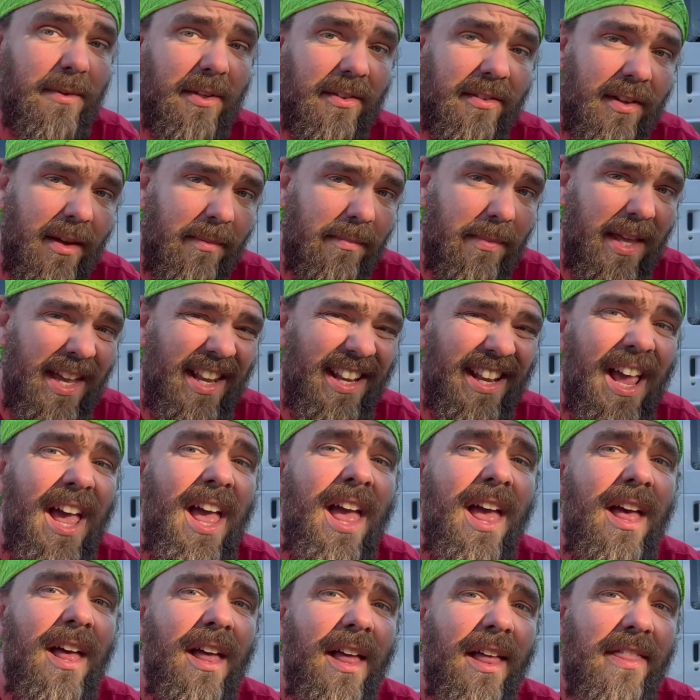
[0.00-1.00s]
to something?
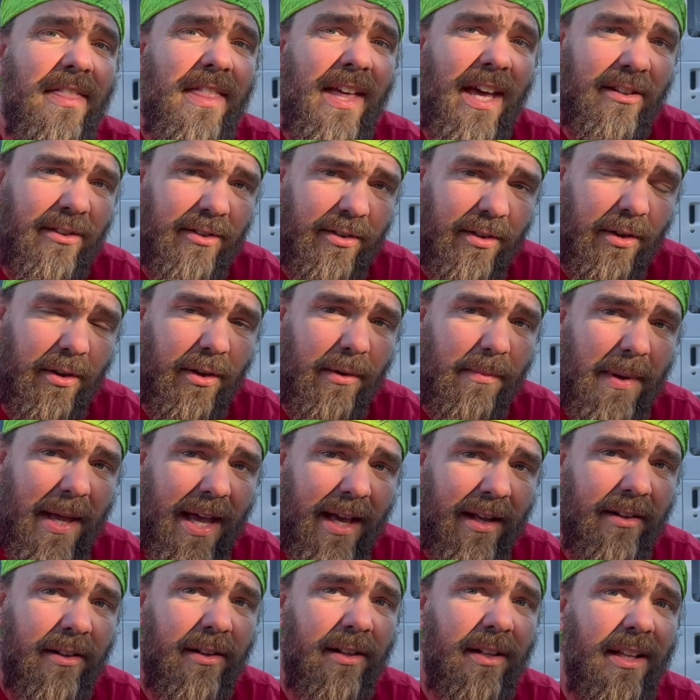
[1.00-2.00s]
That solar
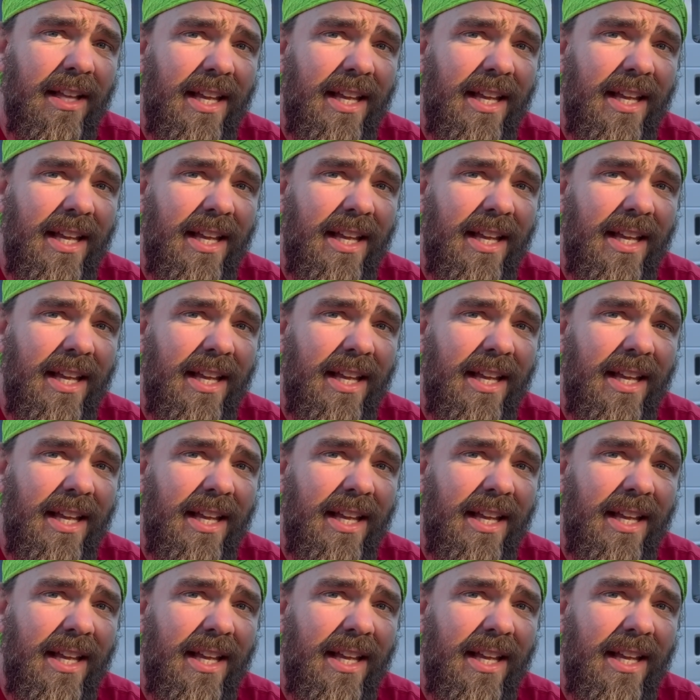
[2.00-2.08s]
panel